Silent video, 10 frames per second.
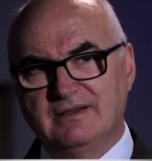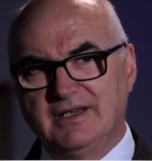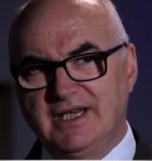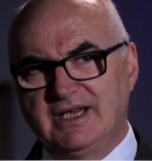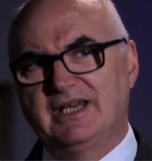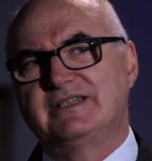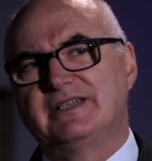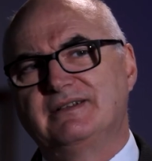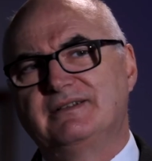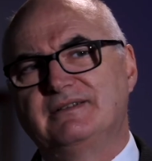In it,
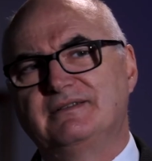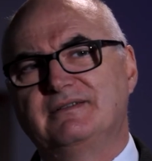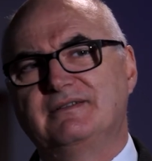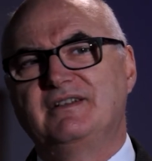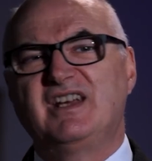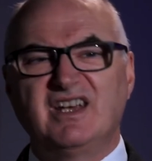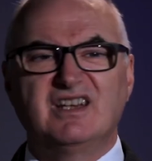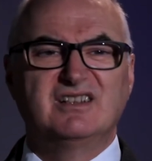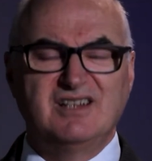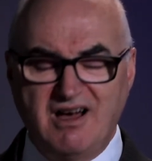the
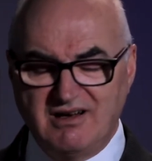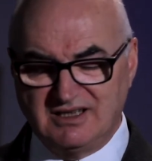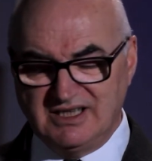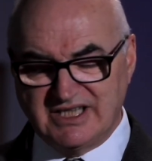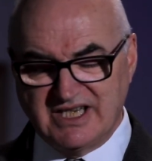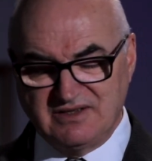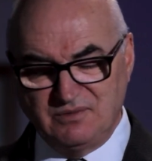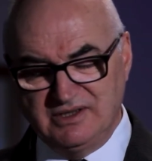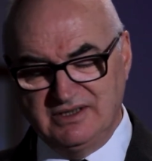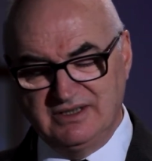girl hardly says a
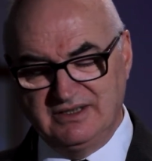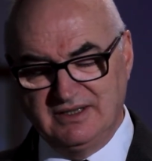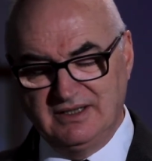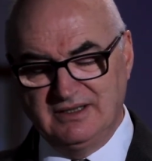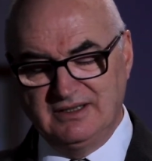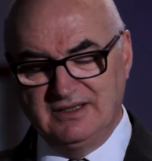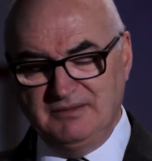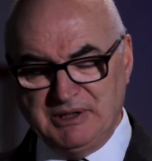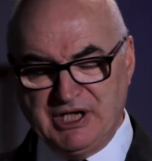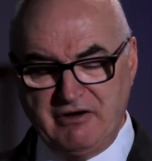word,
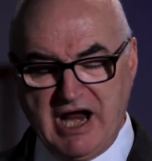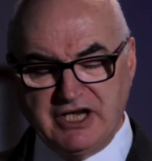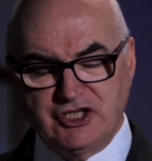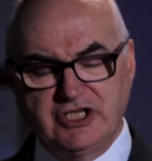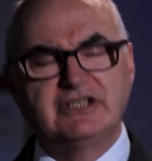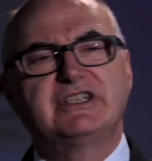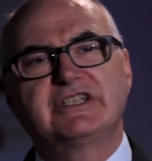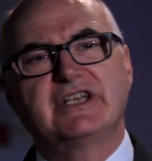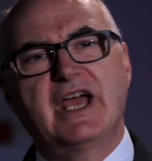but her actions